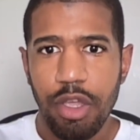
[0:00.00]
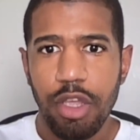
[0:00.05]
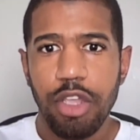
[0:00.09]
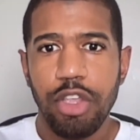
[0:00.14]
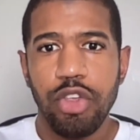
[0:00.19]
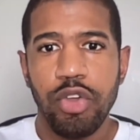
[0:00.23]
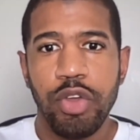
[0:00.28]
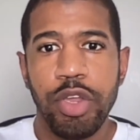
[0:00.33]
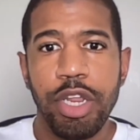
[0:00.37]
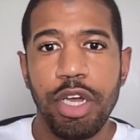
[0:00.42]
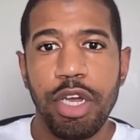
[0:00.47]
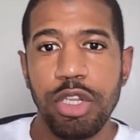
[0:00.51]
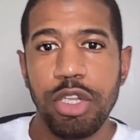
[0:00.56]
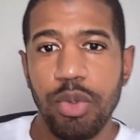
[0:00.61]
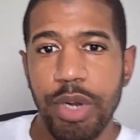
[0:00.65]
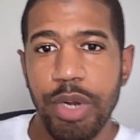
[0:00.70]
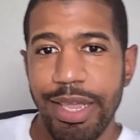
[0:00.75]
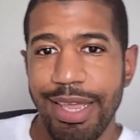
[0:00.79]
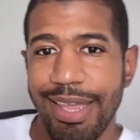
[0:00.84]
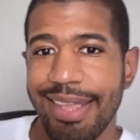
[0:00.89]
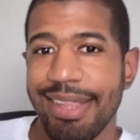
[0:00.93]
You can include
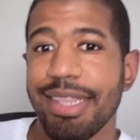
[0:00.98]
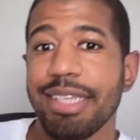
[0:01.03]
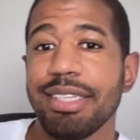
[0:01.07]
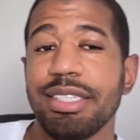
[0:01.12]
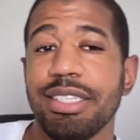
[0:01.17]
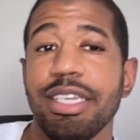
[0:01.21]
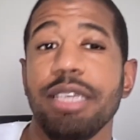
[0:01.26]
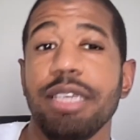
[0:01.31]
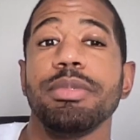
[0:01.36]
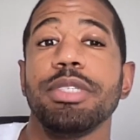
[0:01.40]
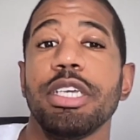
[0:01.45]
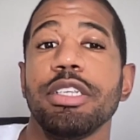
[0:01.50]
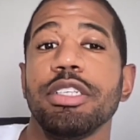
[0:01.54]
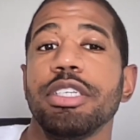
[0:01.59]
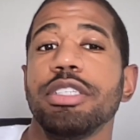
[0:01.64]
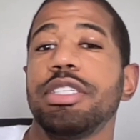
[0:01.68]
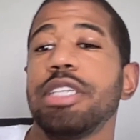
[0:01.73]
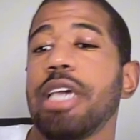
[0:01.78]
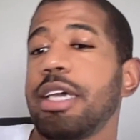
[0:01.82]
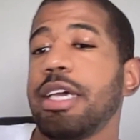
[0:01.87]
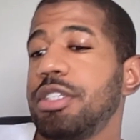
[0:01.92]
it in the same
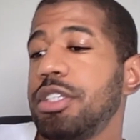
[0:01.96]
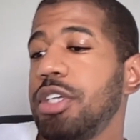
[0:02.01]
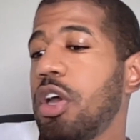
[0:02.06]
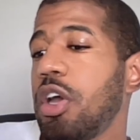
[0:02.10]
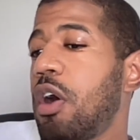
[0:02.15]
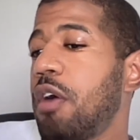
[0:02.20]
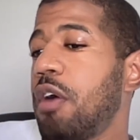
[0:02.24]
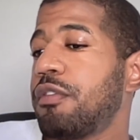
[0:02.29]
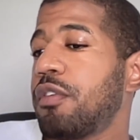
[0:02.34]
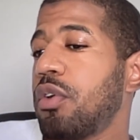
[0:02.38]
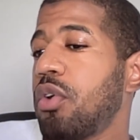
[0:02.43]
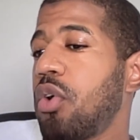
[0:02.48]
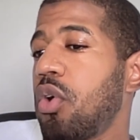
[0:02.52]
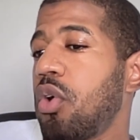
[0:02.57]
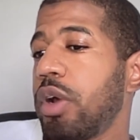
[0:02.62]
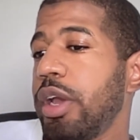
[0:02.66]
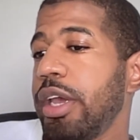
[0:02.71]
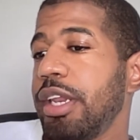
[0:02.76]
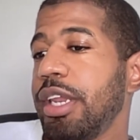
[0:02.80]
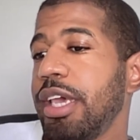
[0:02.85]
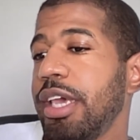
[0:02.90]
sentence as the offer or
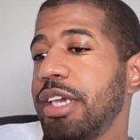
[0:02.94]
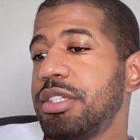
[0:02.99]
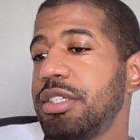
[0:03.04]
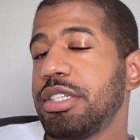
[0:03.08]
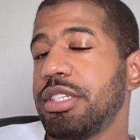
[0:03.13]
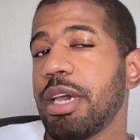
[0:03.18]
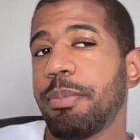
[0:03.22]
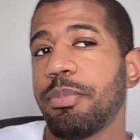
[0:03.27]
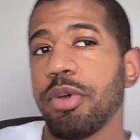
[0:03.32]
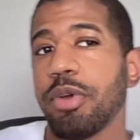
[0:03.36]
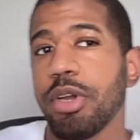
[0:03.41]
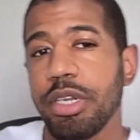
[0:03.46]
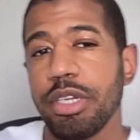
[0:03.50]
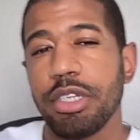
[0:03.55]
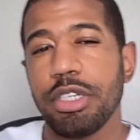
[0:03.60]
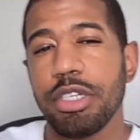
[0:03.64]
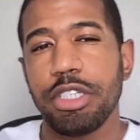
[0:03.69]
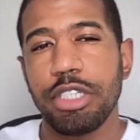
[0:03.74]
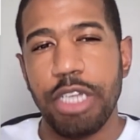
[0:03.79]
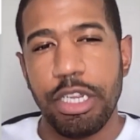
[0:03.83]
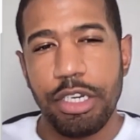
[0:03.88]
in a separate
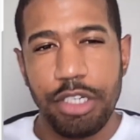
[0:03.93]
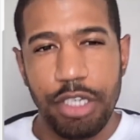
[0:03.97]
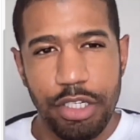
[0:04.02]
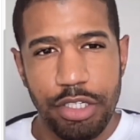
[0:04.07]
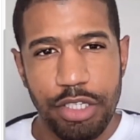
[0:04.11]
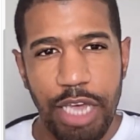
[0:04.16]
sentence.